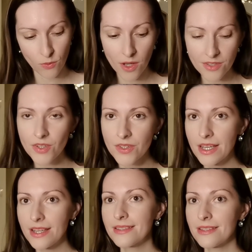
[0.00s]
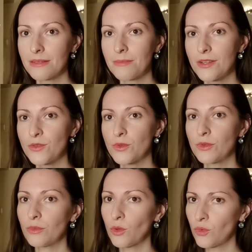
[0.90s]
Water signs in the
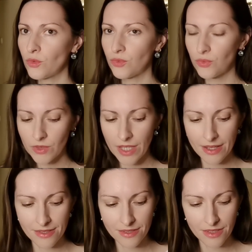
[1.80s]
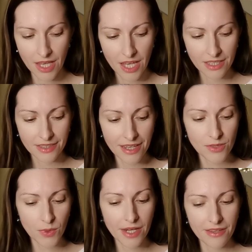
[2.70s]
bedroom. Oof, that's
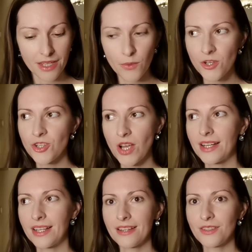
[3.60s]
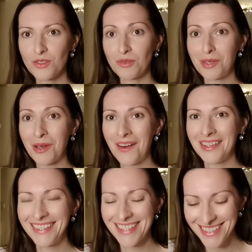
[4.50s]
what I think we shine at, to be
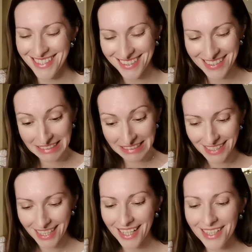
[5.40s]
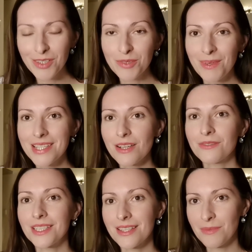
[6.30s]
honest. I include
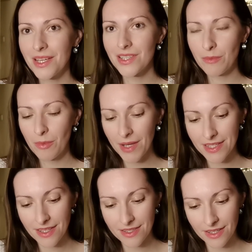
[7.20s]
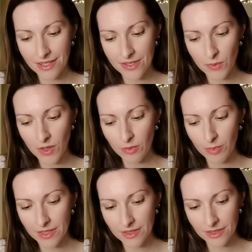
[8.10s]
myself in this because I'm a Pisces Sun as well.
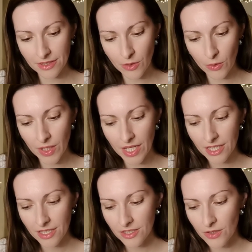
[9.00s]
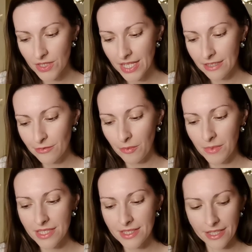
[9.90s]
But, you know, don't take it from me.